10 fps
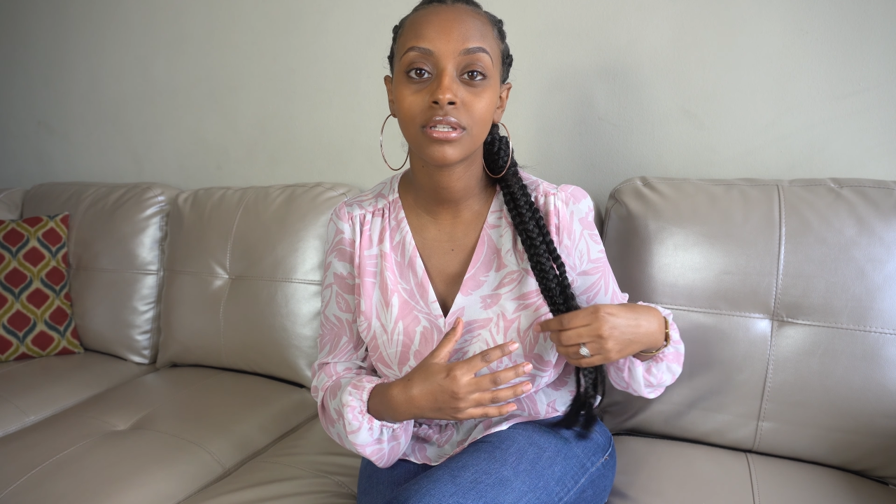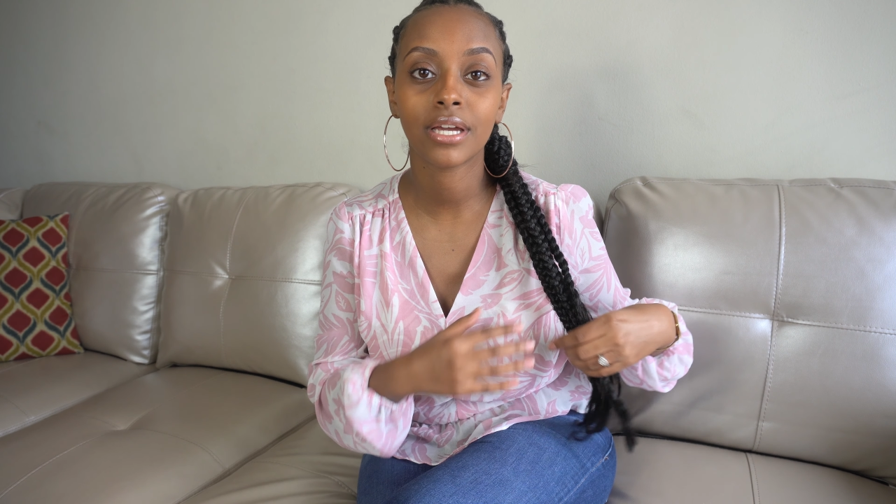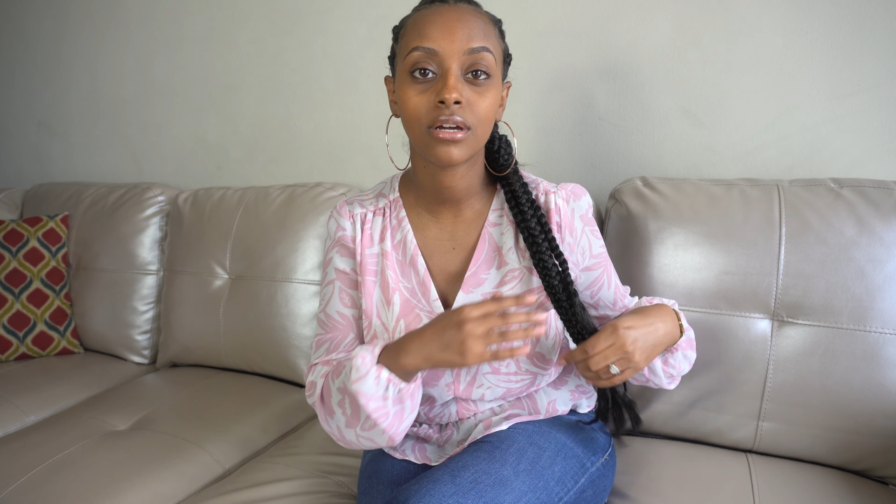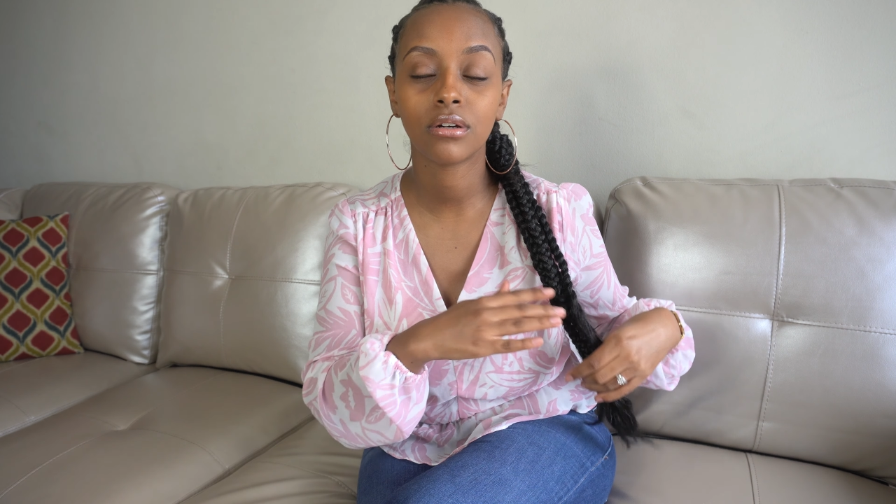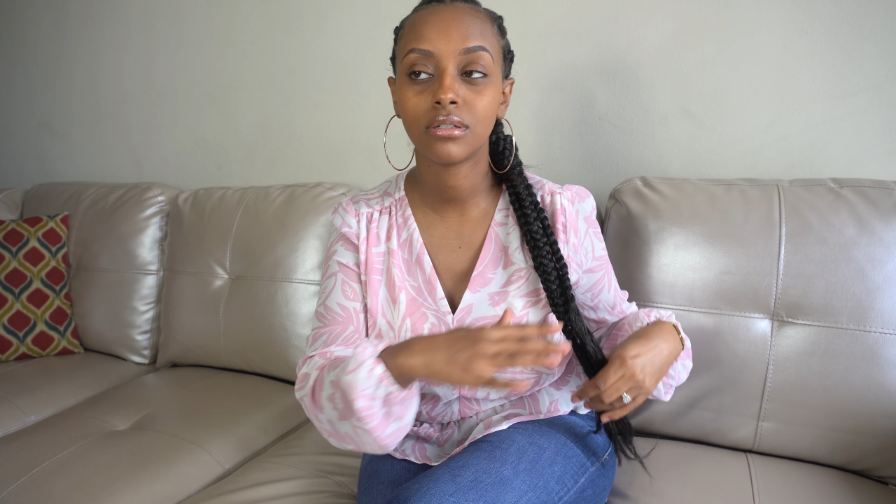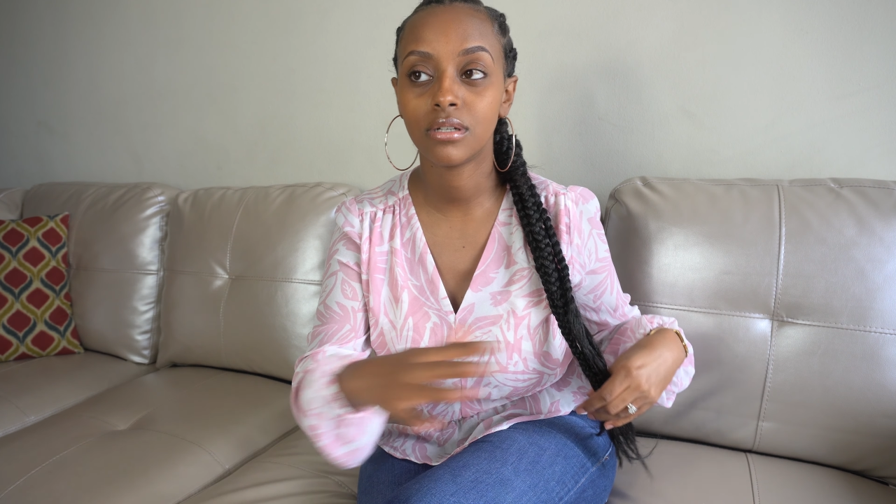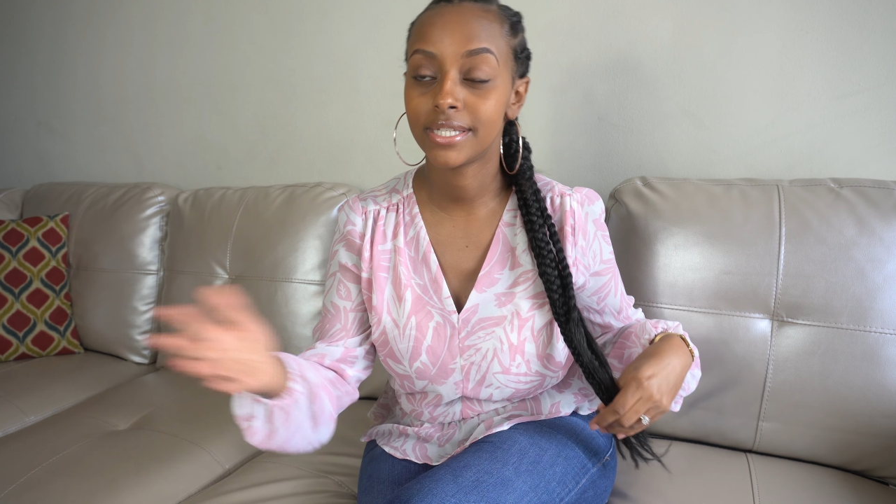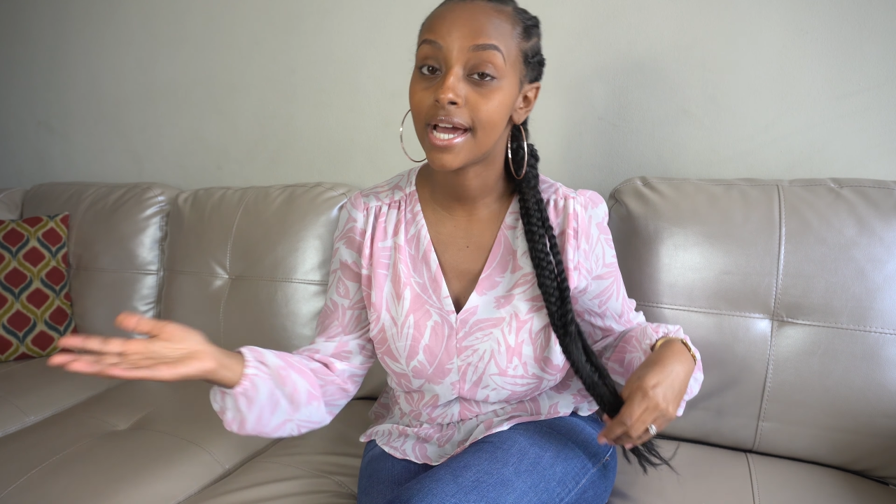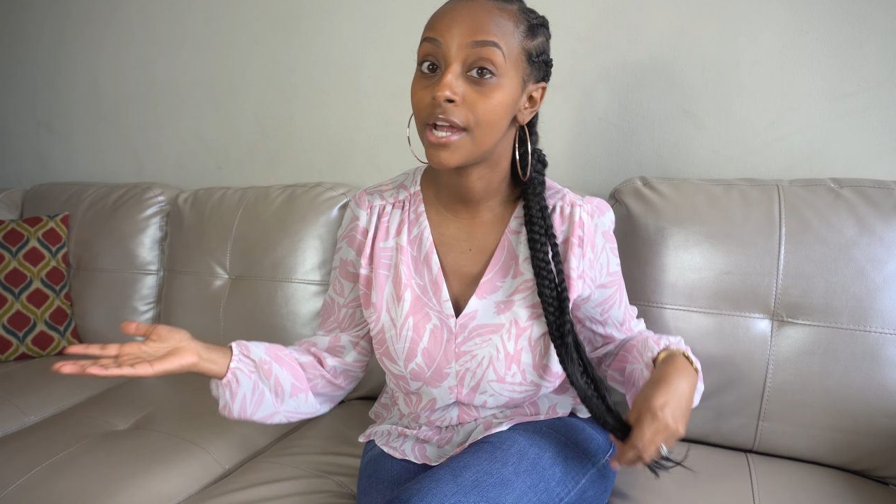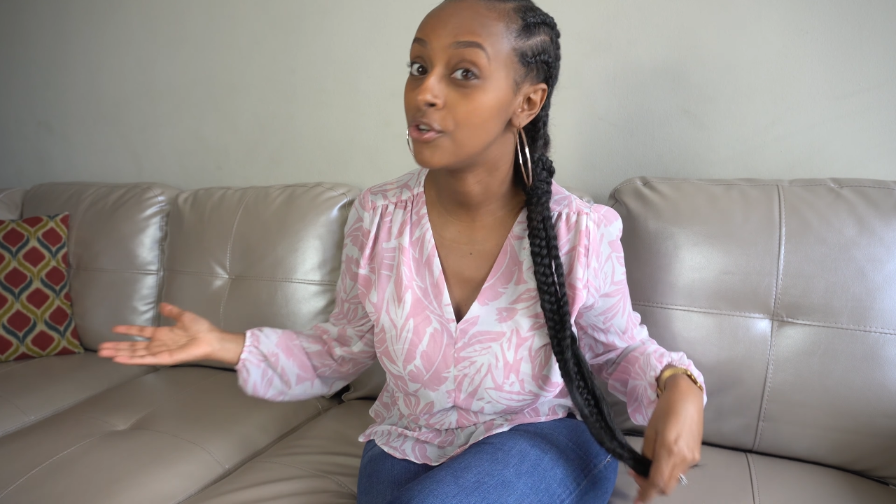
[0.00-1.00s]
like an
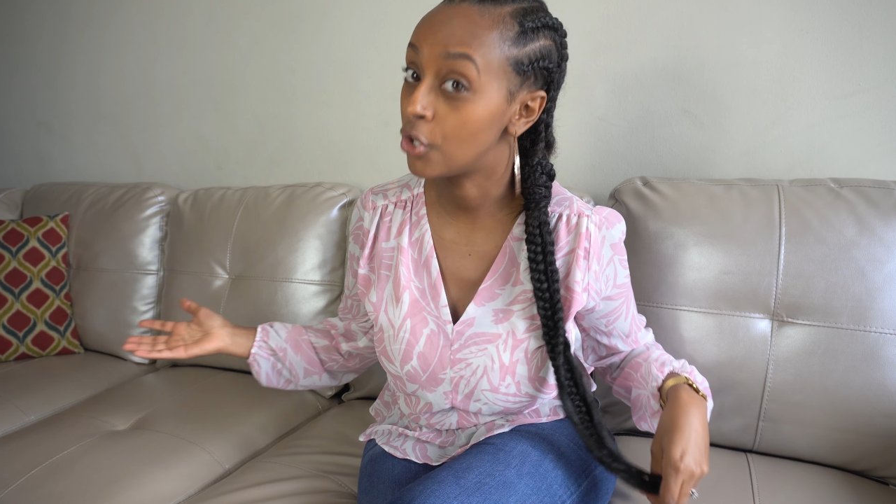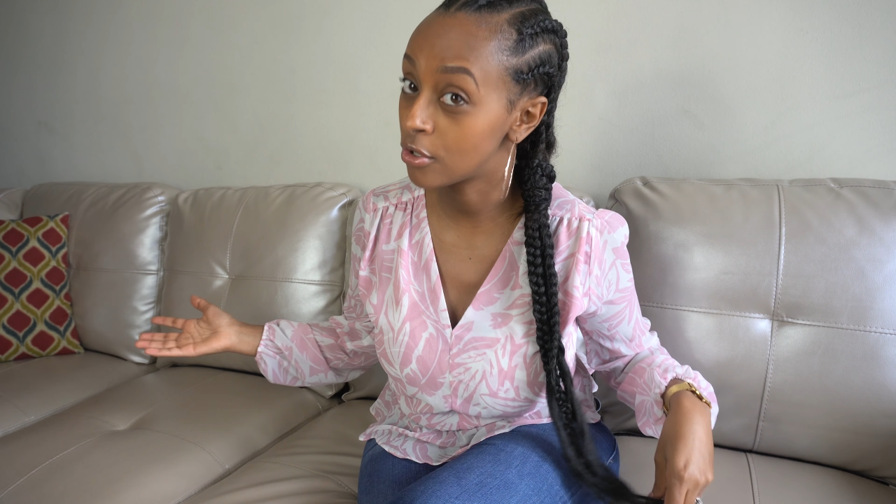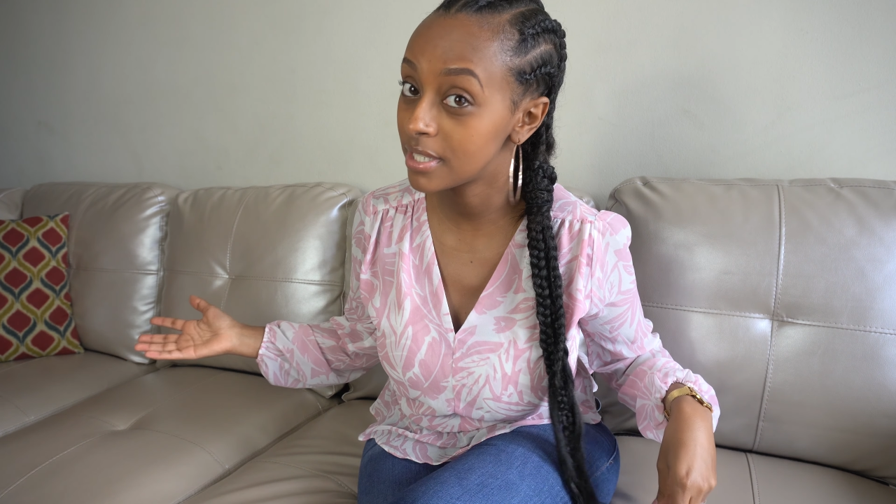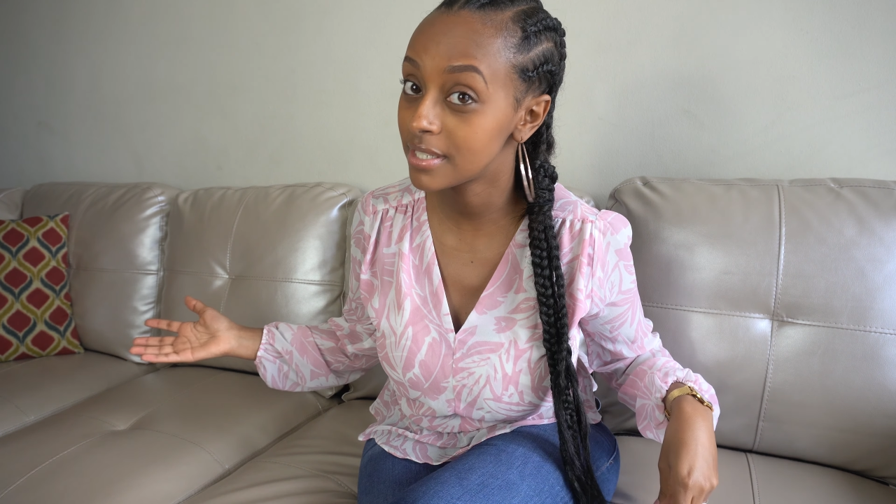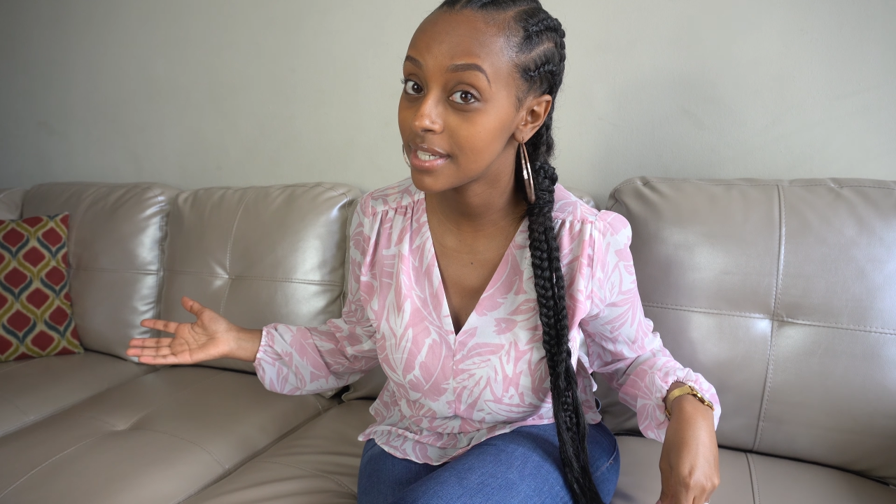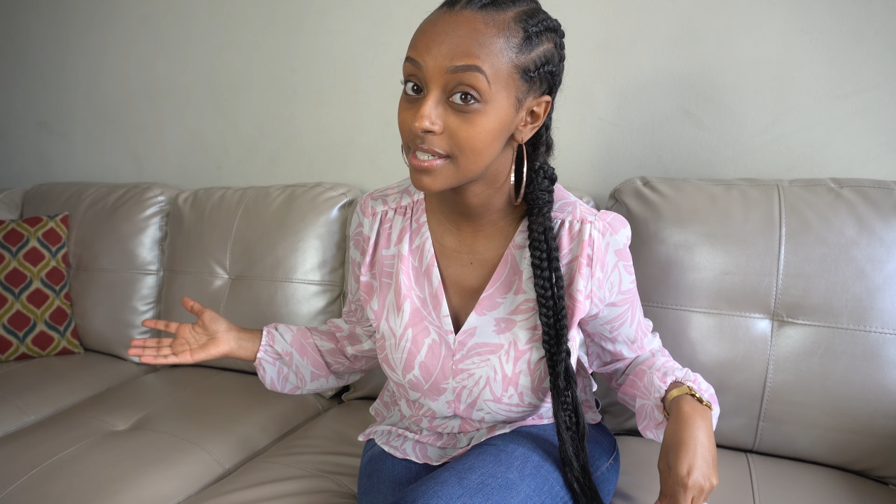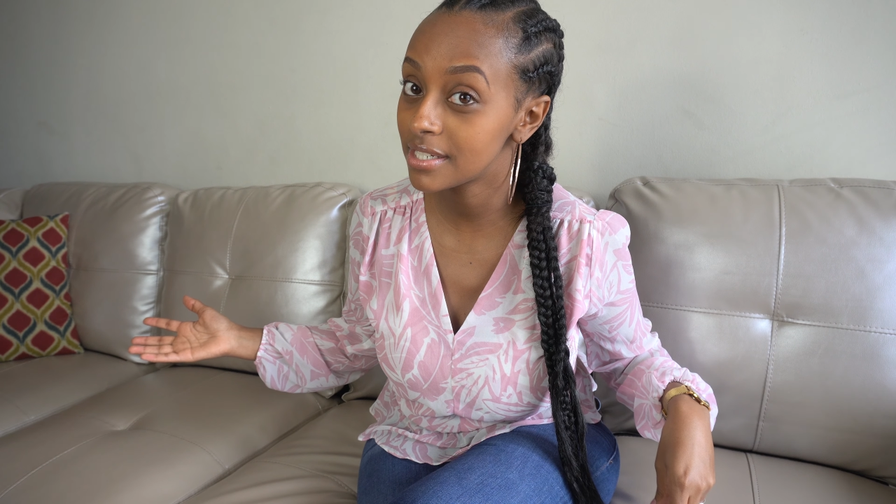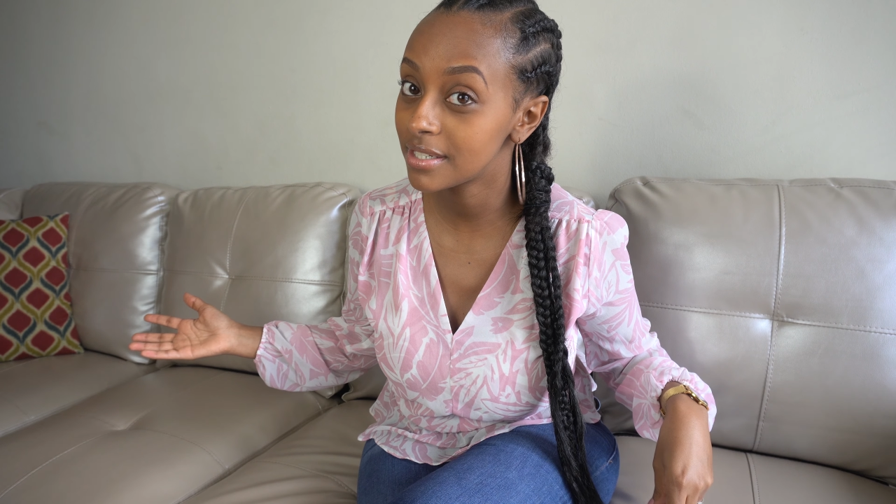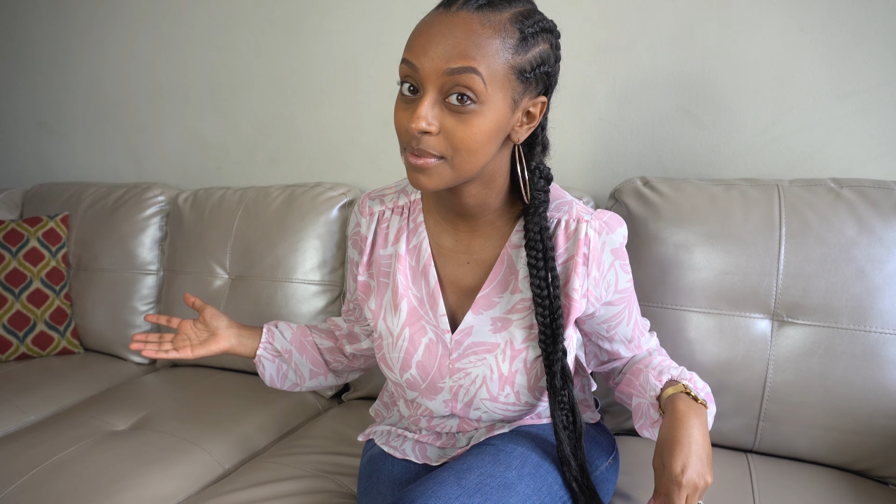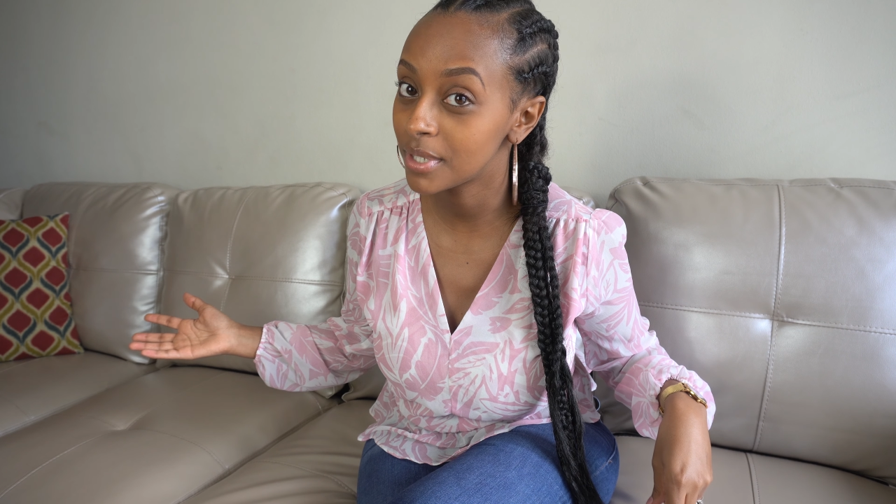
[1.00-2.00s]
entire nursing session,